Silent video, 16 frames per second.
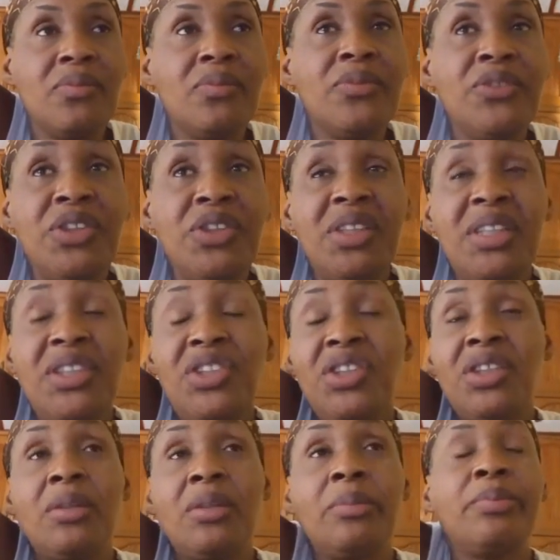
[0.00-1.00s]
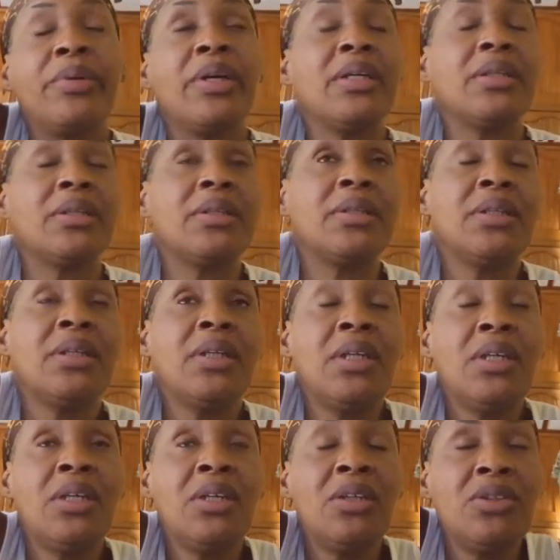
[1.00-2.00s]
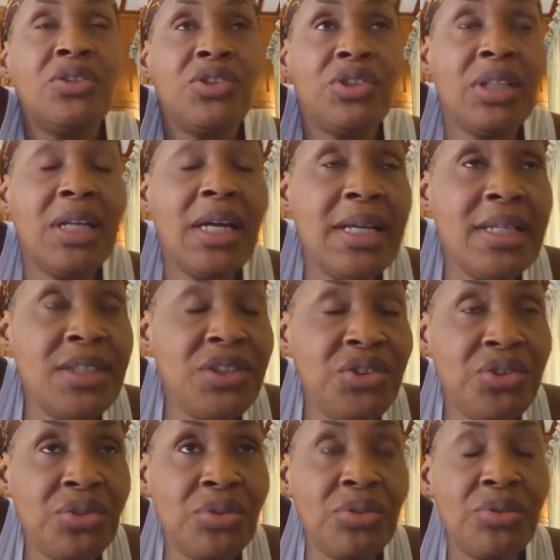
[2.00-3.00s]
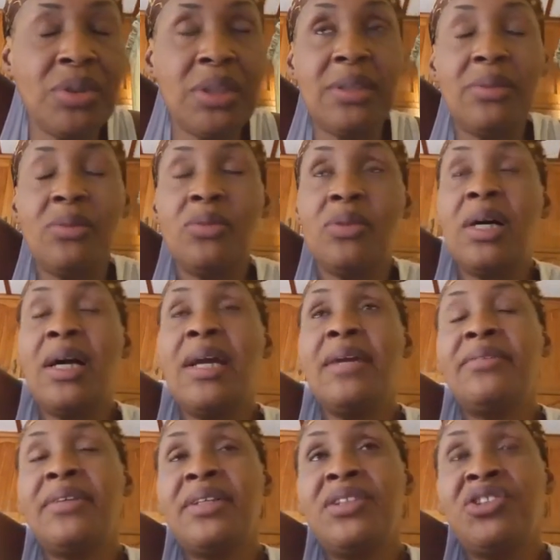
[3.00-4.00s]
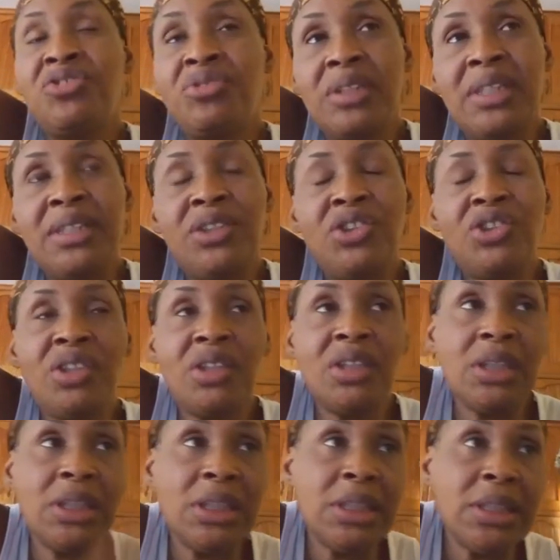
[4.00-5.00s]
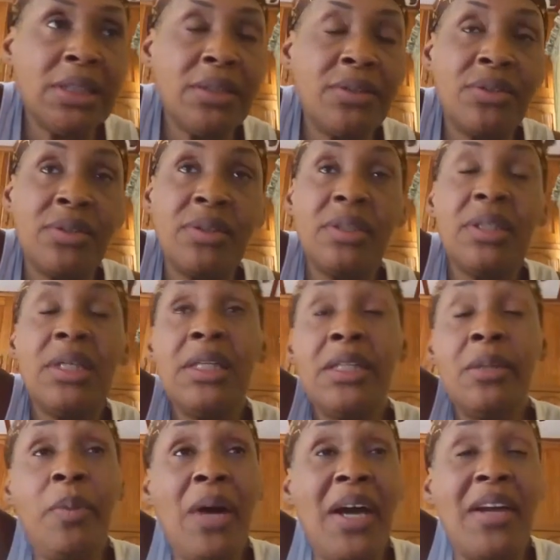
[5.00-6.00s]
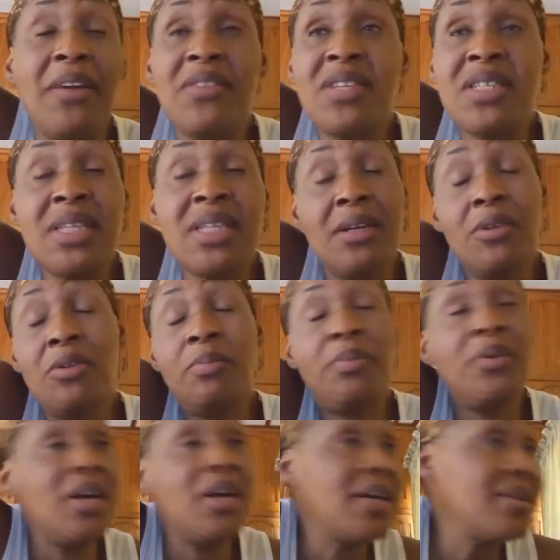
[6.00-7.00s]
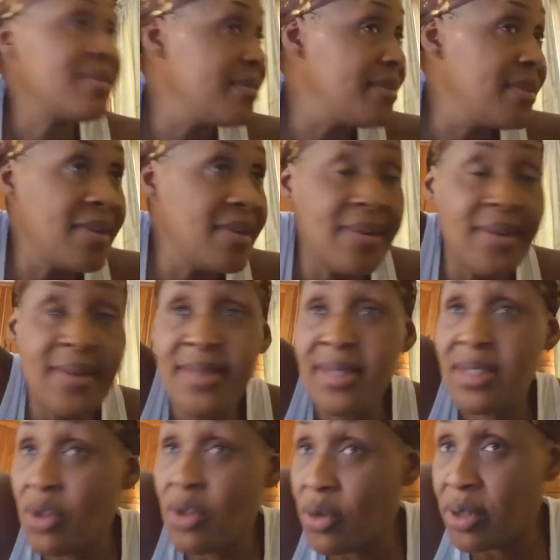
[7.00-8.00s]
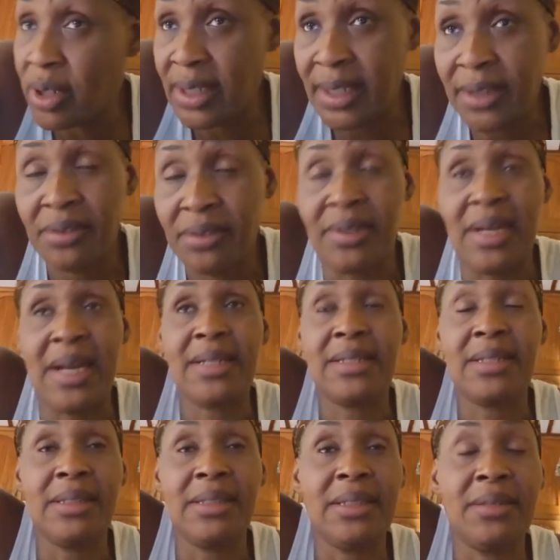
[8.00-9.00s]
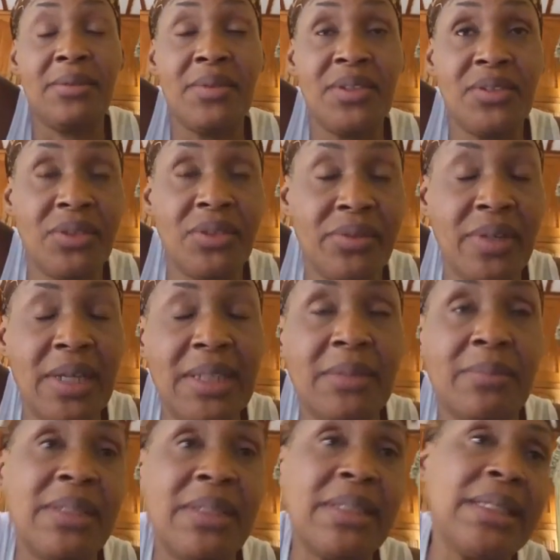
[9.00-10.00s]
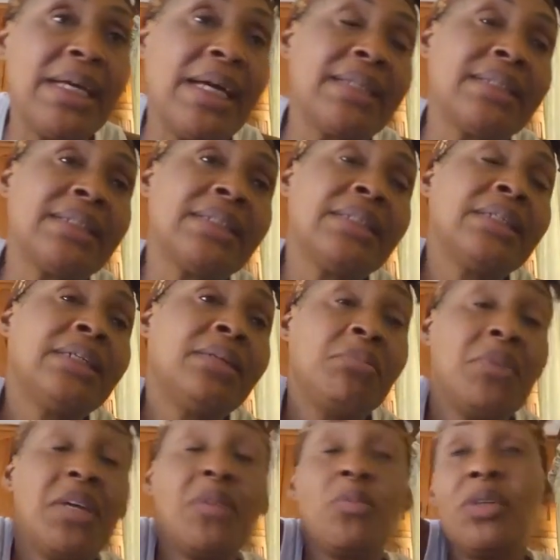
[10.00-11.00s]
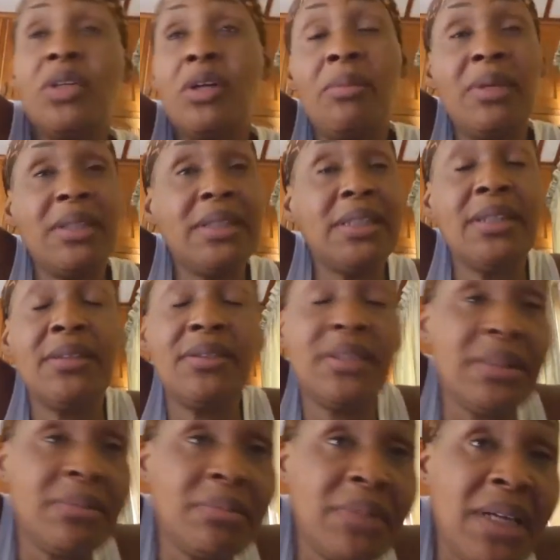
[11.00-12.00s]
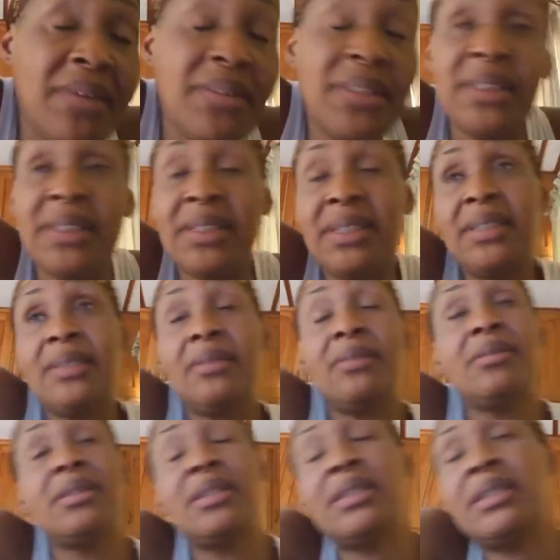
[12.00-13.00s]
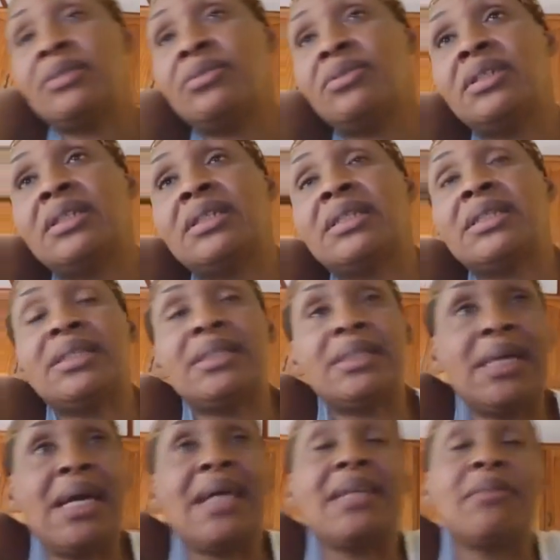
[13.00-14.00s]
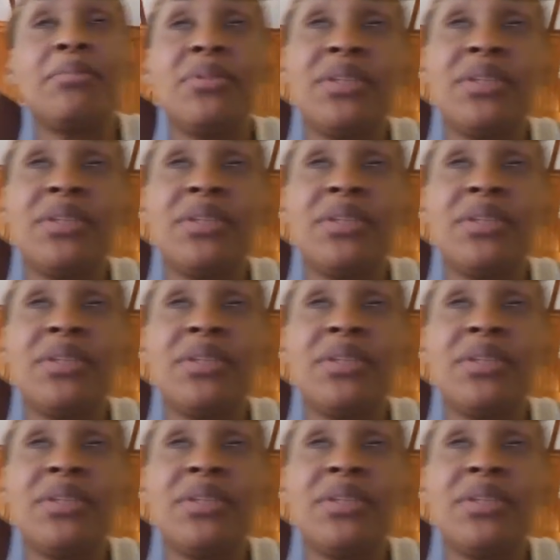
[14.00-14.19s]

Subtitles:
She says she's not pregnant. Shalaye's children and wife estranged in London. The part of the single part is totally correct. Linda was correct about that. Men will come and tell you they're married, they're single, they're doing this, that.